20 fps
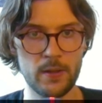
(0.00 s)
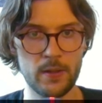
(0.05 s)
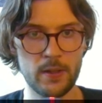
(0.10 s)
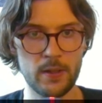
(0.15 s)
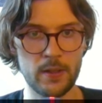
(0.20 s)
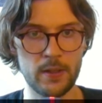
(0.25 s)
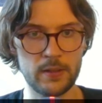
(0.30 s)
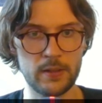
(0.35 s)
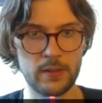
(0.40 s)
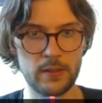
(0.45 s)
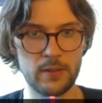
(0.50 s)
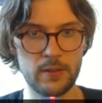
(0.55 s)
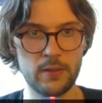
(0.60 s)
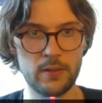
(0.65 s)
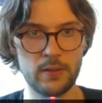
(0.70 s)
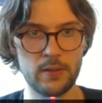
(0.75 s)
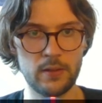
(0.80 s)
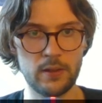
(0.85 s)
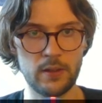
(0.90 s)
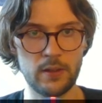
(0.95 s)
And
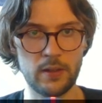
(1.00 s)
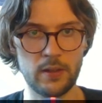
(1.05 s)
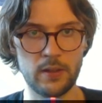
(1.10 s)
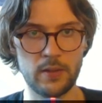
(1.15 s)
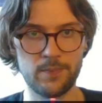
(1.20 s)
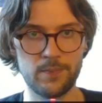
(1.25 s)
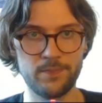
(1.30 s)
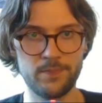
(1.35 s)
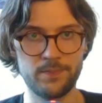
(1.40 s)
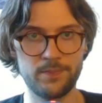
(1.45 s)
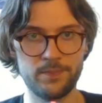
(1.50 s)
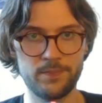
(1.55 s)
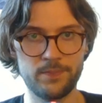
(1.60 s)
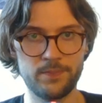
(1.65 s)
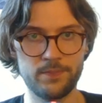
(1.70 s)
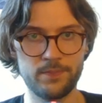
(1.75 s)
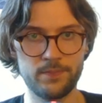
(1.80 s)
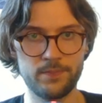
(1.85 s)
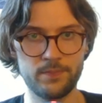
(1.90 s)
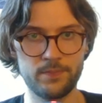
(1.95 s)
here,
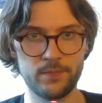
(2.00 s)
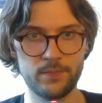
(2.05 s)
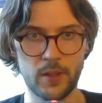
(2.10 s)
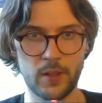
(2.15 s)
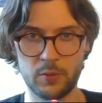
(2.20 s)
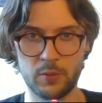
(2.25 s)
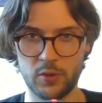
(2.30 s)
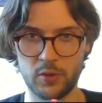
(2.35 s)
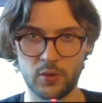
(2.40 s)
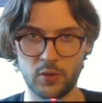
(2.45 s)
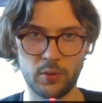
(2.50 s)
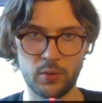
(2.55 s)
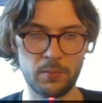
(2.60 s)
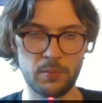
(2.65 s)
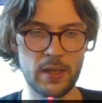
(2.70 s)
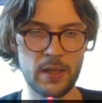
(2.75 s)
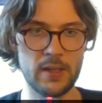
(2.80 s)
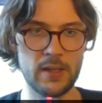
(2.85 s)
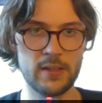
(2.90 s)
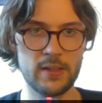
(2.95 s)
just going
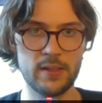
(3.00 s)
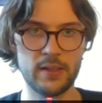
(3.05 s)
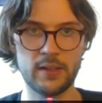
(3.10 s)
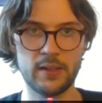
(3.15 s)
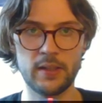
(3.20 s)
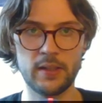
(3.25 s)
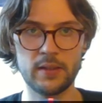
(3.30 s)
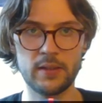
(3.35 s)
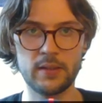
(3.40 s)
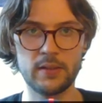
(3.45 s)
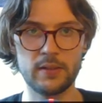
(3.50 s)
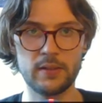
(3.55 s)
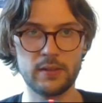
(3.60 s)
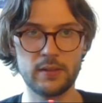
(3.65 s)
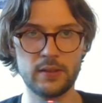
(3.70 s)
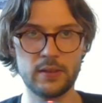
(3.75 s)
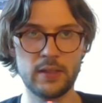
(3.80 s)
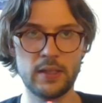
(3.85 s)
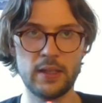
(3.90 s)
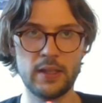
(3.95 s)
base and then
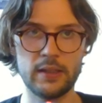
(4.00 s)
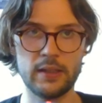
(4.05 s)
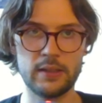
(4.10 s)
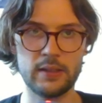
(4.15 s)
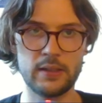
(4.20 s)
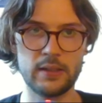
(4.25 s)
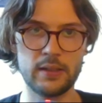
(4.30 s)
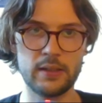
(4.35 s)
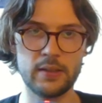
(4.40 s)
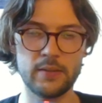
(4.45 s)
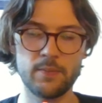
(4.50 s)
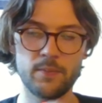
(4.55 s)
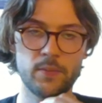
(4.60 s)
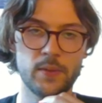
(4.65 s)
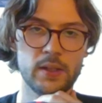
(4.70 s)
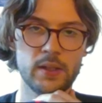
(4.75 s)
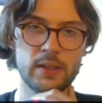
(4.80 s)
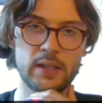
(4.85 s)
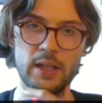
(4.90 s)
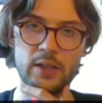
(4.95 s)
killing
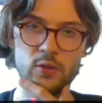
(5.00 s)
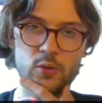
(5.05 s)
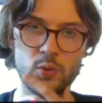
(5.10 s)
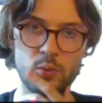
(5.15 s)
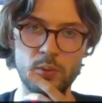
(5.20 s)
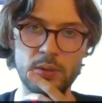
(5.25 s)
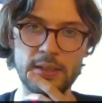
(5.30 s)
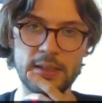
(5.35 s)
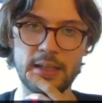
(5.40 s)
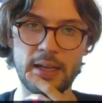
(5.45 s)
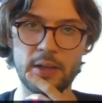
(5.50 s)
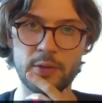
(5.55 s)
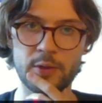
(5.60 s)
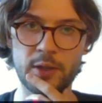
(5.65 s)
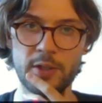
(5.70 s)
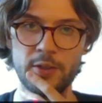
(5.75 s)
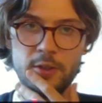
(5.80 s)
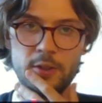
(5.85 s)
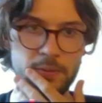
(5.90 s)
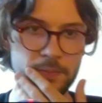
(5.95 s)
K2 with the Cloud
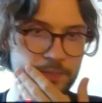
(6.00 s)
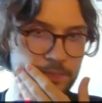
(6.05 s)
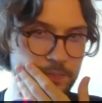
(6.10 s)
Rider.